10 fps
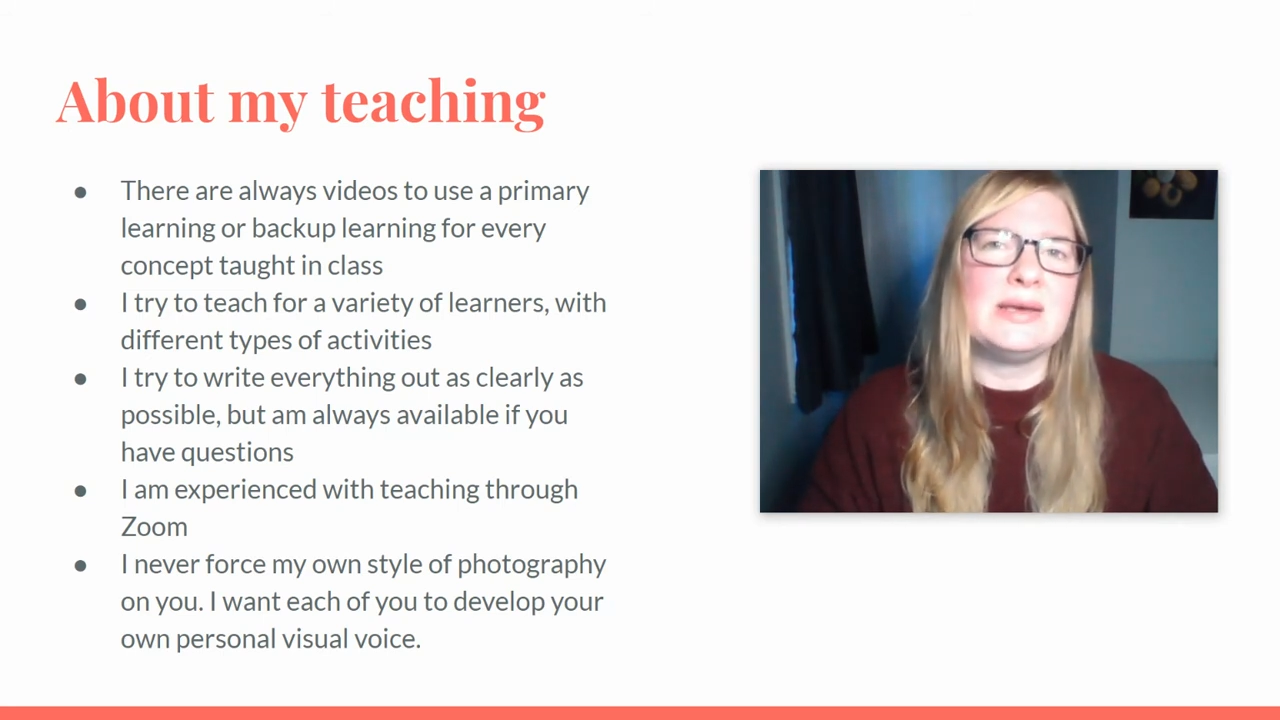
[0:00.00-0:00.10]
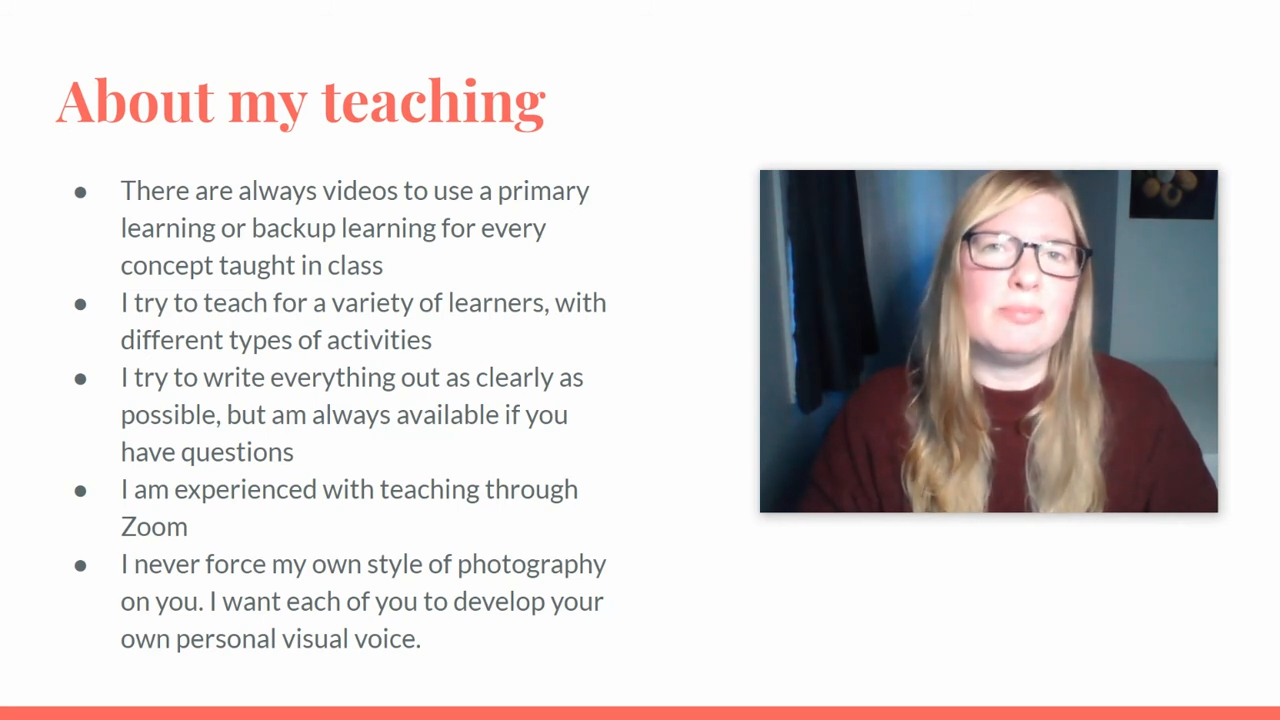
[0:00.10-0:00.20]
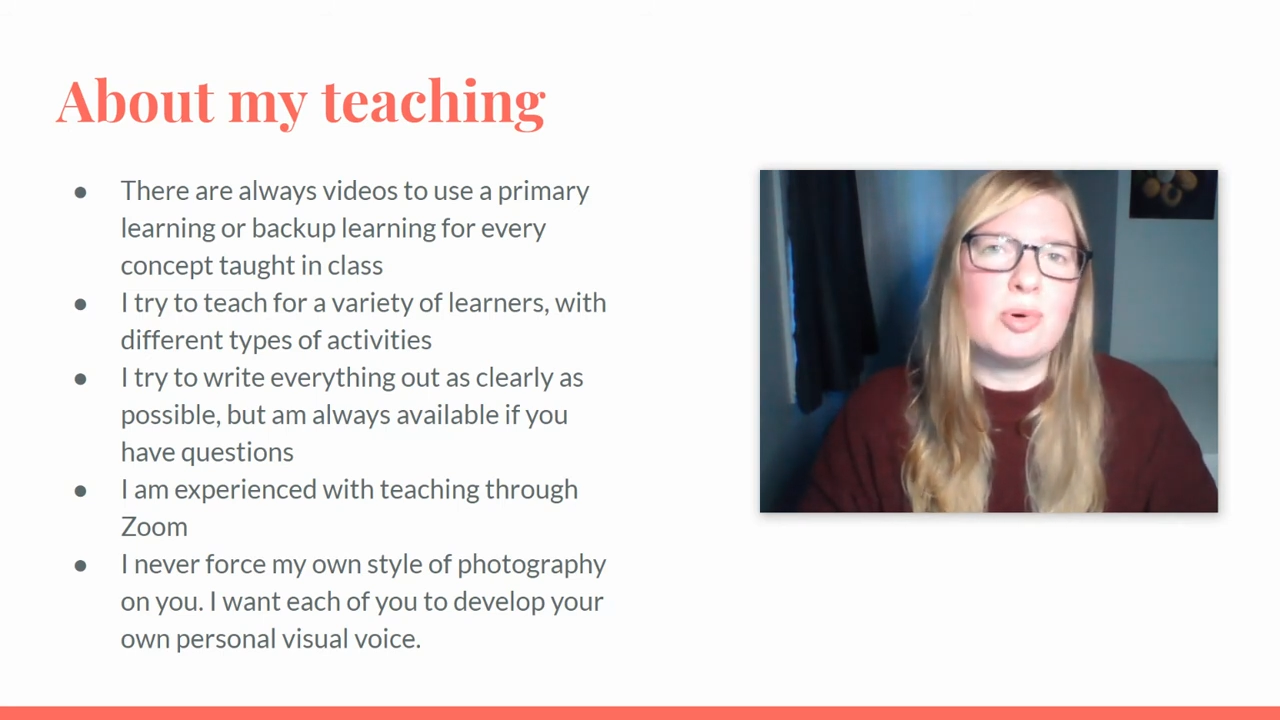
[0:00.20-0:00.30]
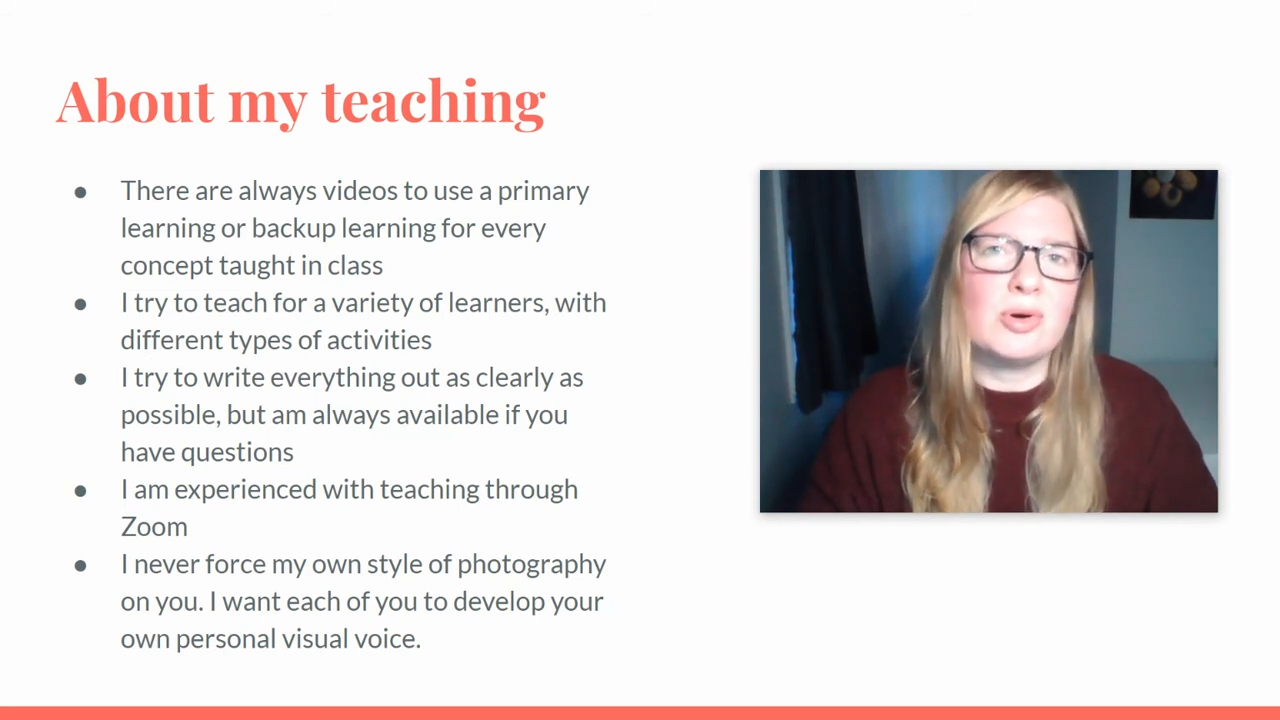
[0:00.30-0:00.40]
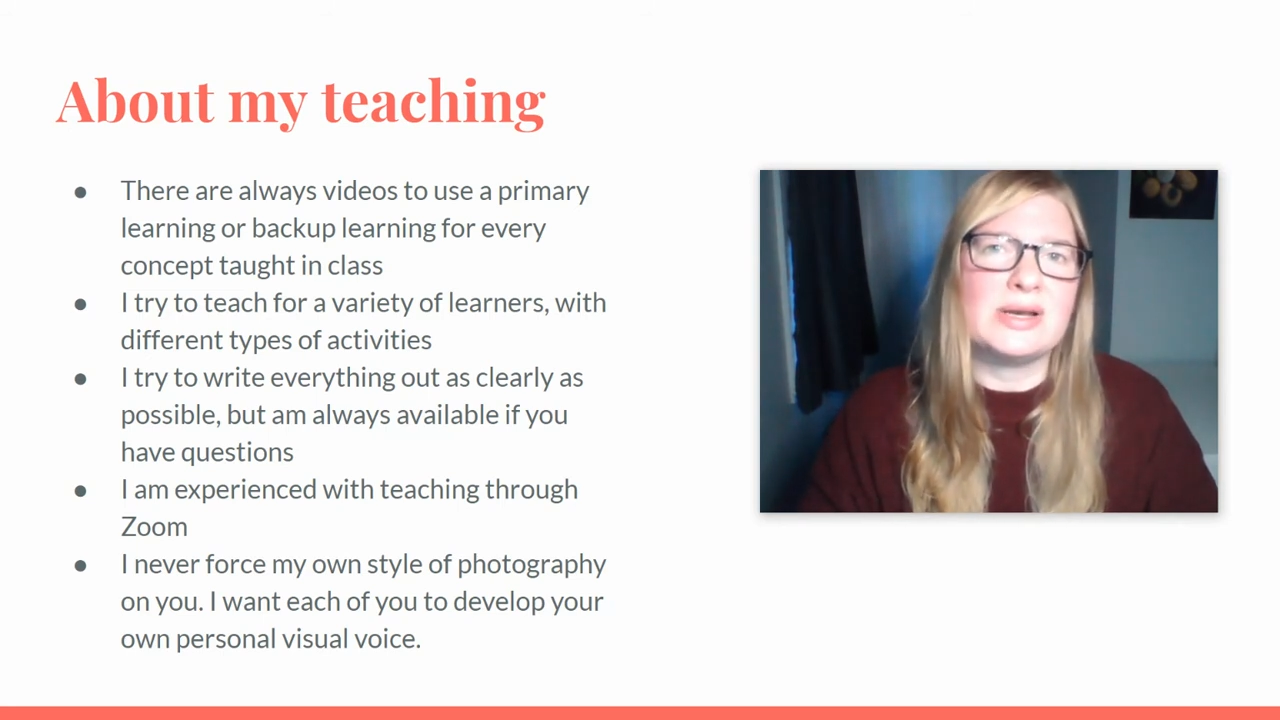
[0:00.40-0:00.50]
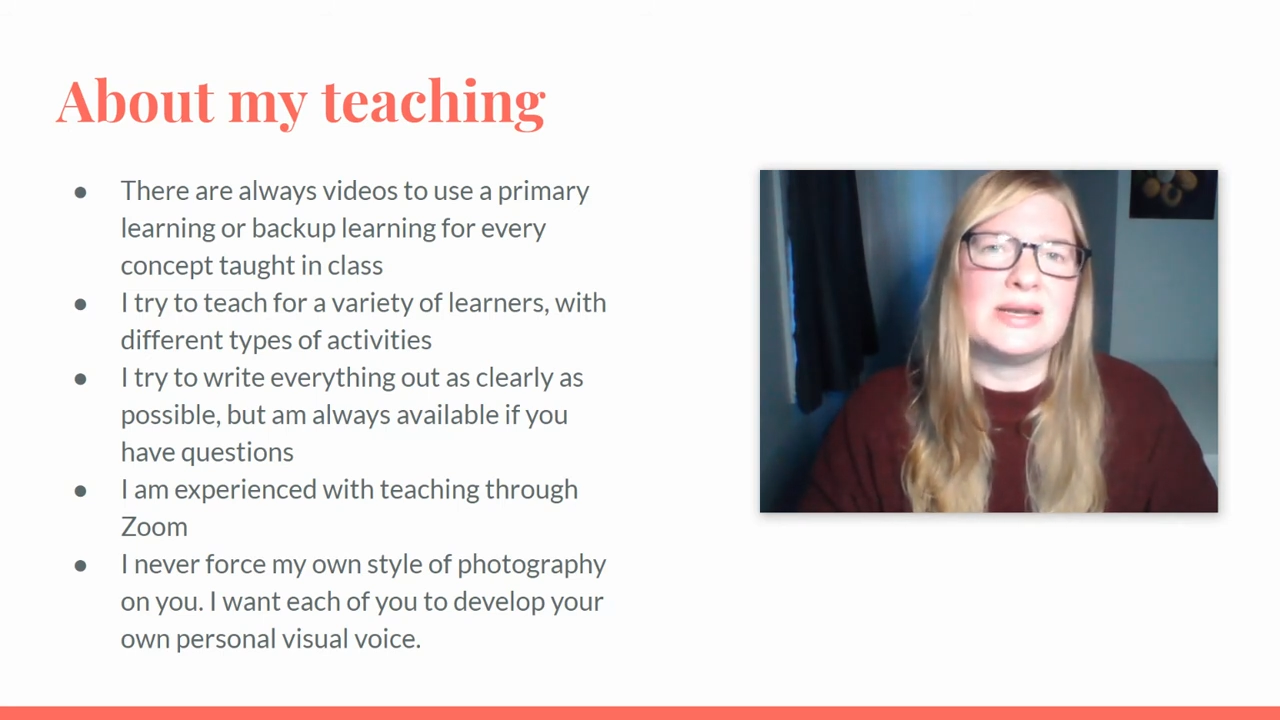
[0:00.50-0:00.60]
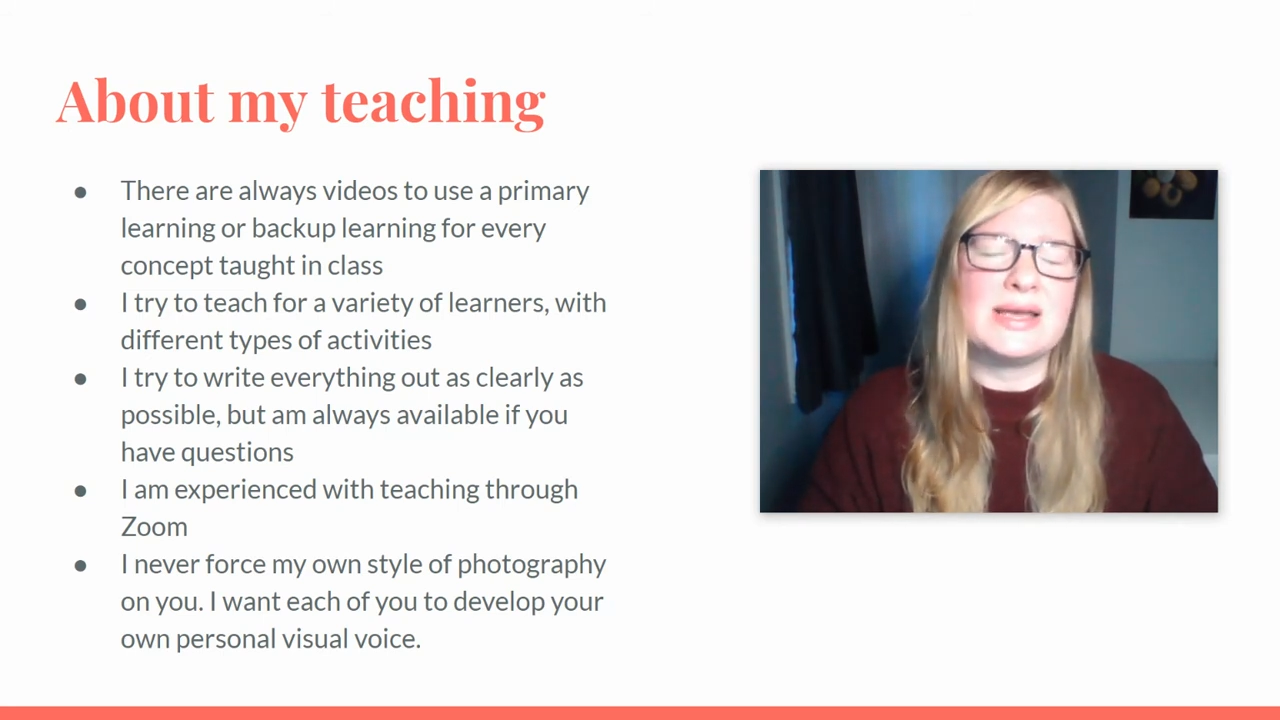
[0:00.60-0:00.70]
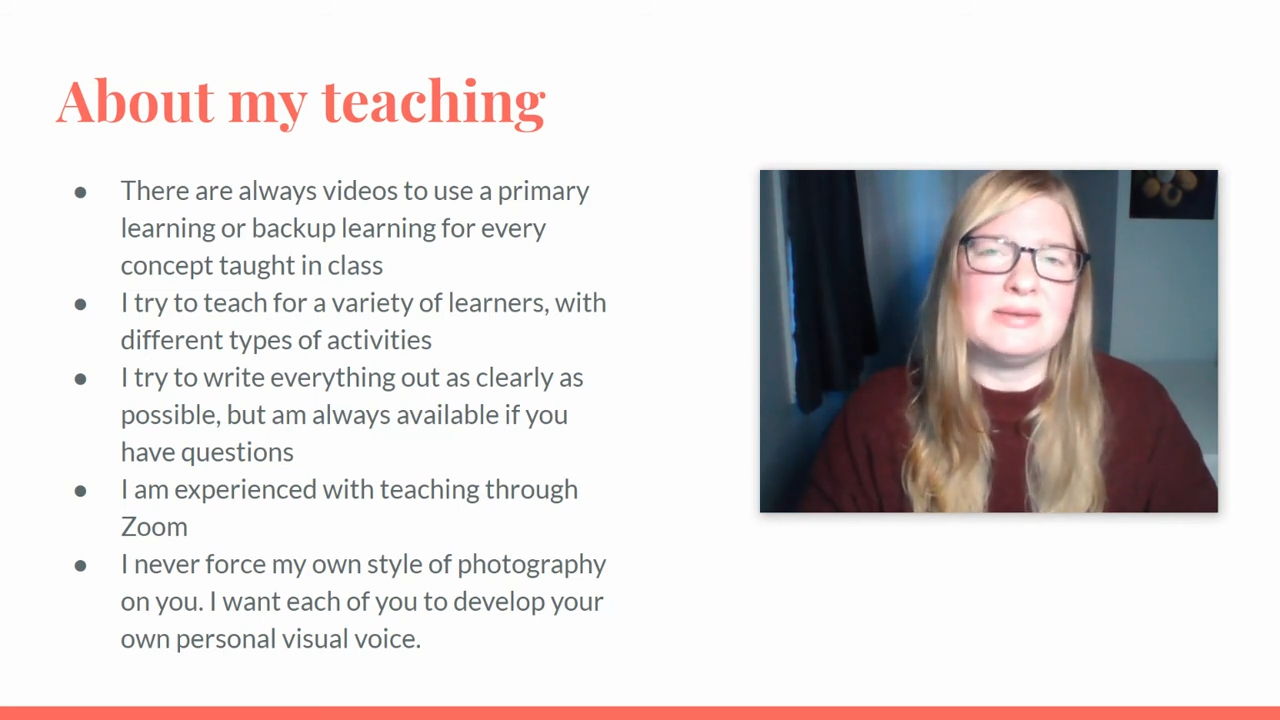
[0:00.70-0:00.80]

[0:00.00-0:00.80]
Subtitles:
important